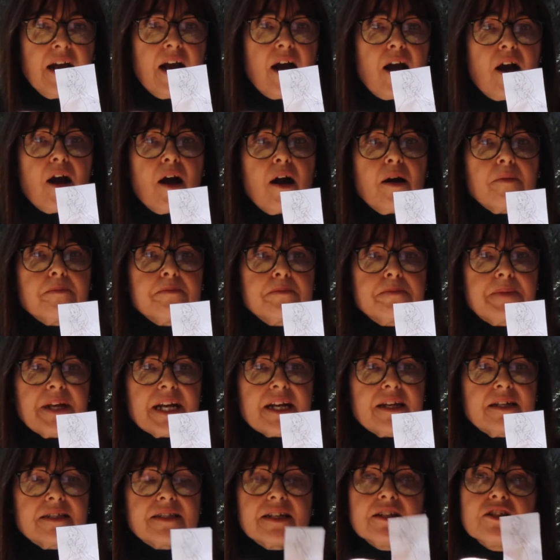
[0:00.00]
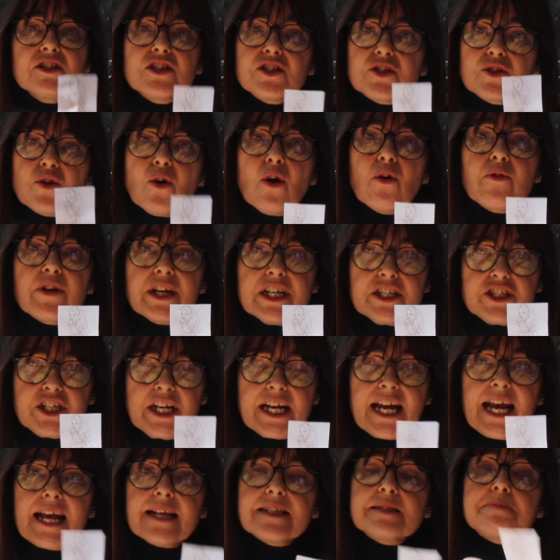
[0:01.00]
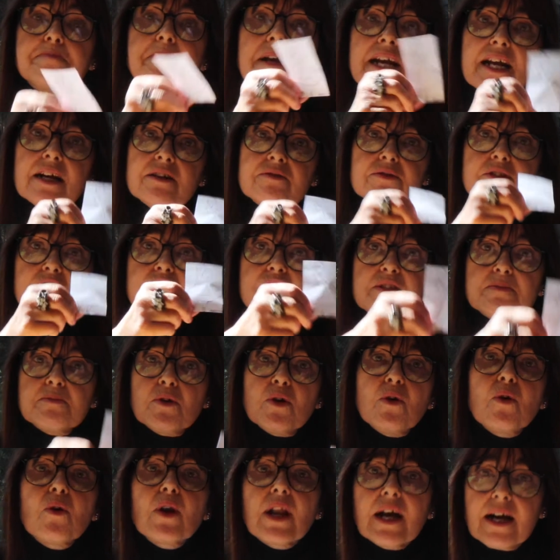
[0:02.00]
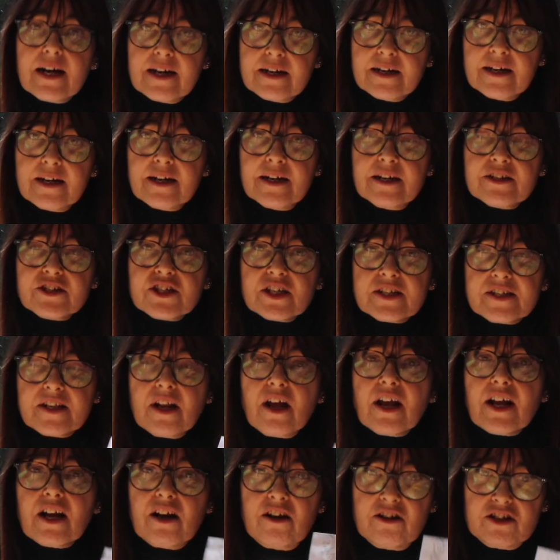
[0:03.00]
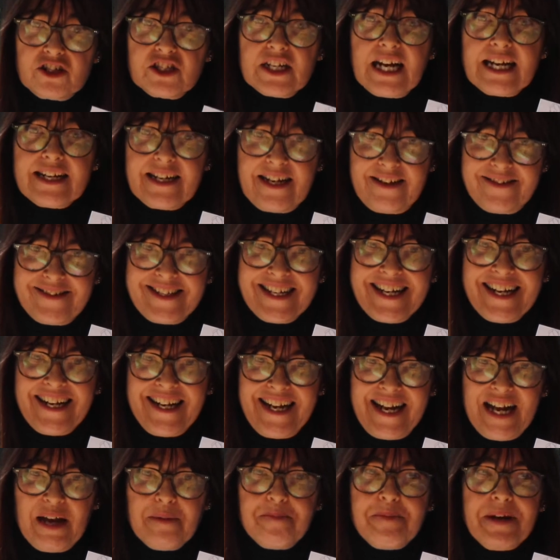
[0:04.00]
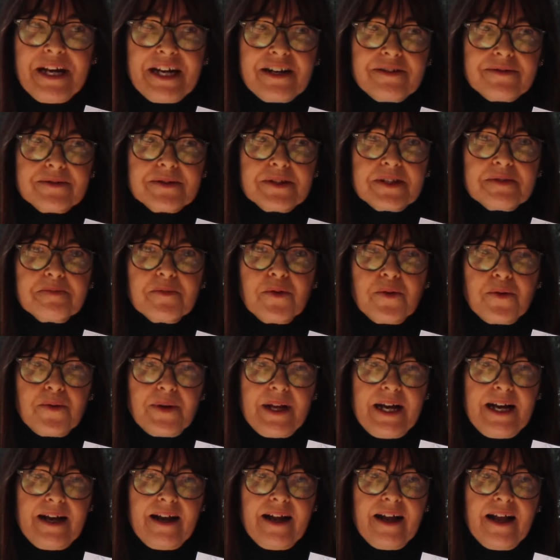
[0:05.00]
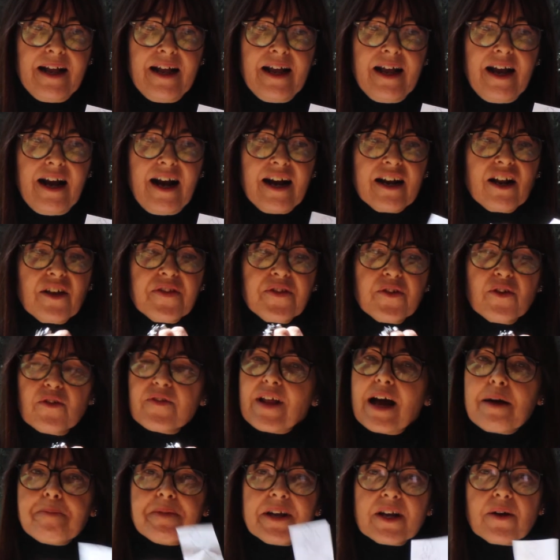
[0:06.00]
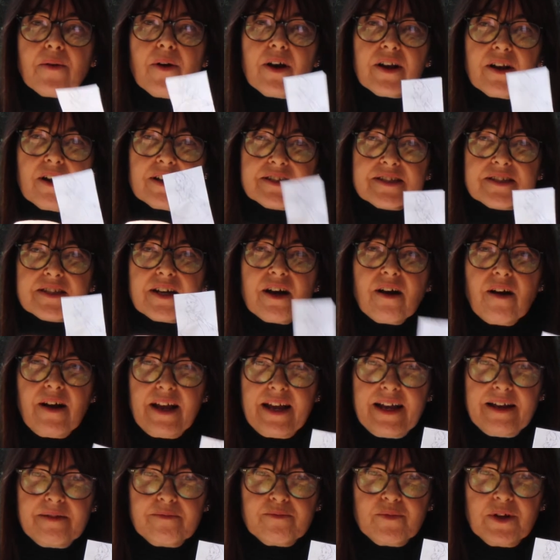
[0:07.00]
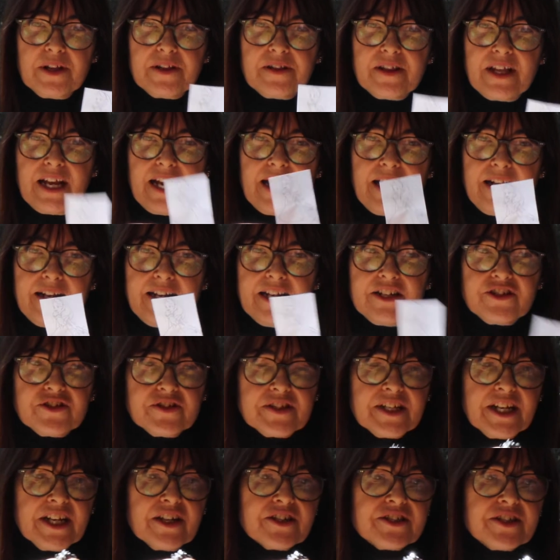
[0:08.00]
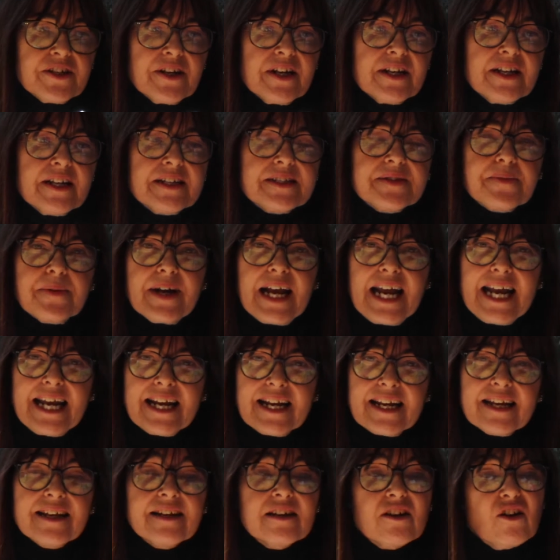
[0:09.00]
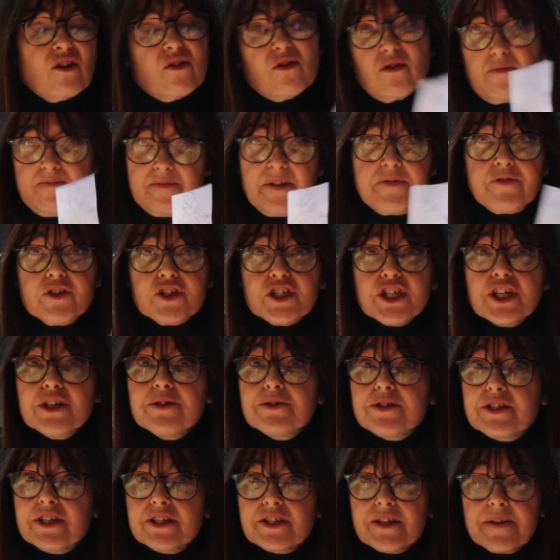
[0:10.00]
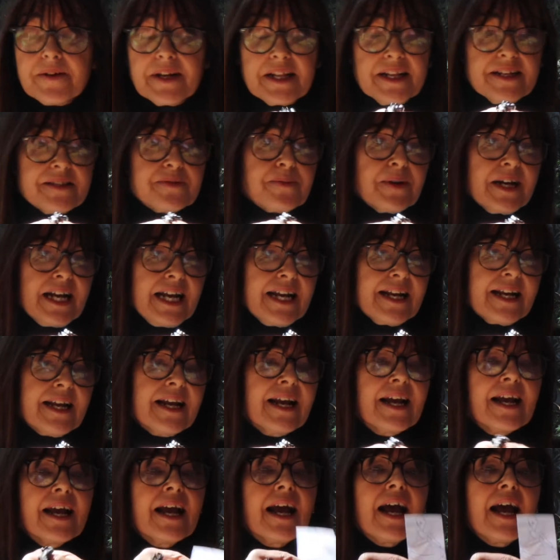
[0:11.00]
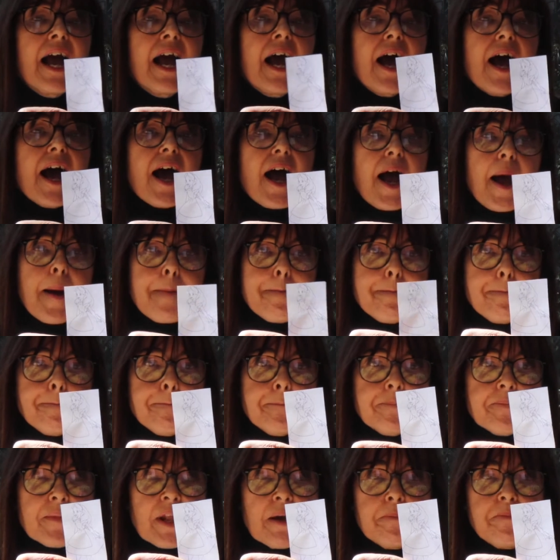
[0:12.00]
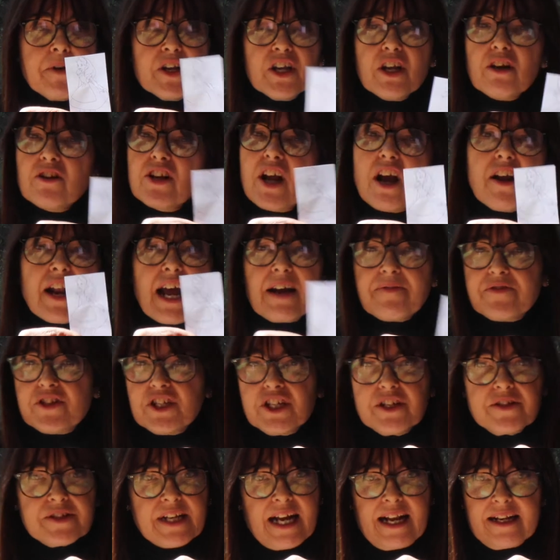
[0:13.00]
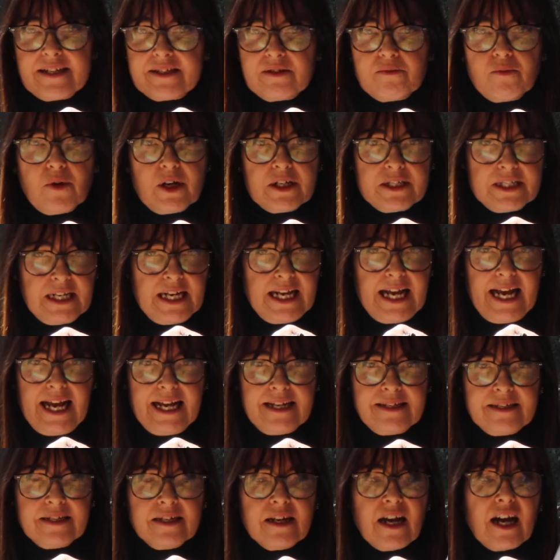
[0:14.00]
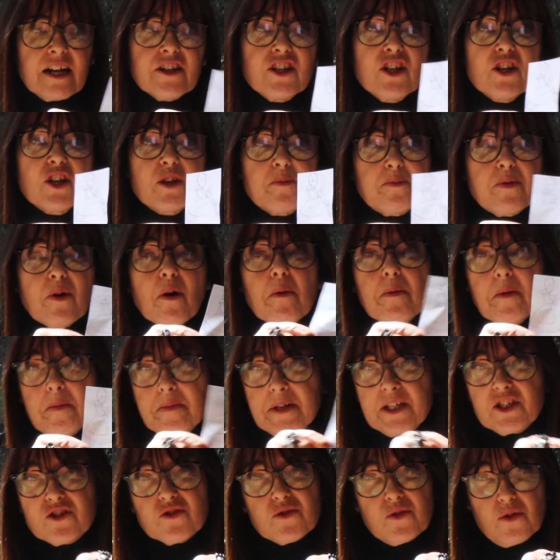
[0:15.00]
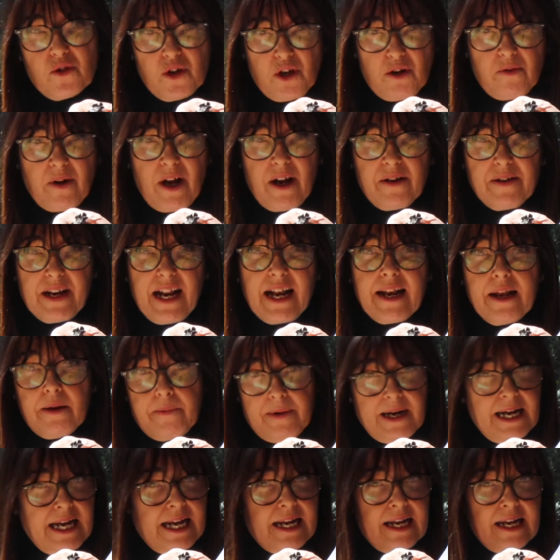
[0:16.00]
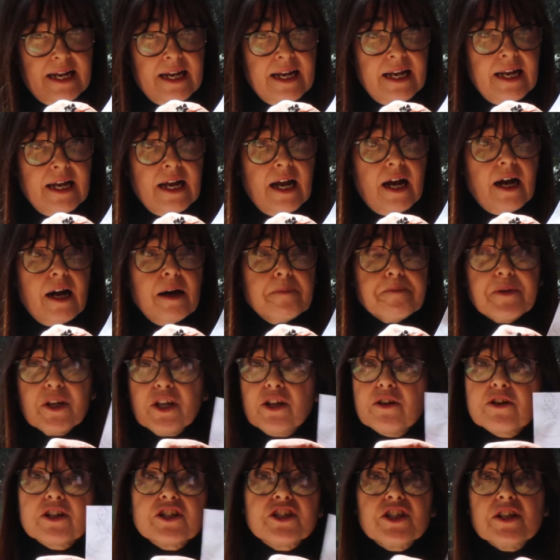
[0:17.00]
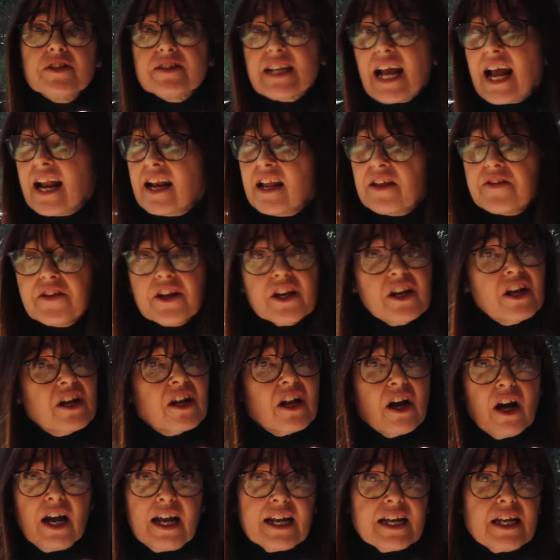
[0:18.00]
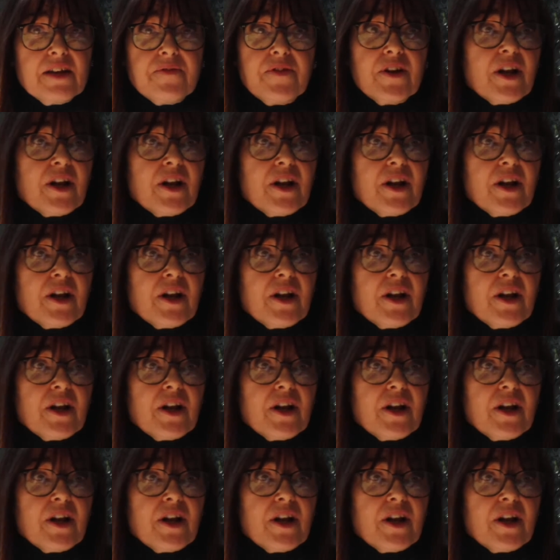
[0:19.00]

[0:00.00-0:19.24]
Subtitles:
because in the story she gets bigger and smaller, just like our shadows are going to get bigger and smaller. And I thought that'd be quite a nice tie-in with the literacy you're doing this week, or if you choose to do it this week. But you don't have to use Alice in Wonderland, and you could probably draw your own anyway. But you could use anything you like. If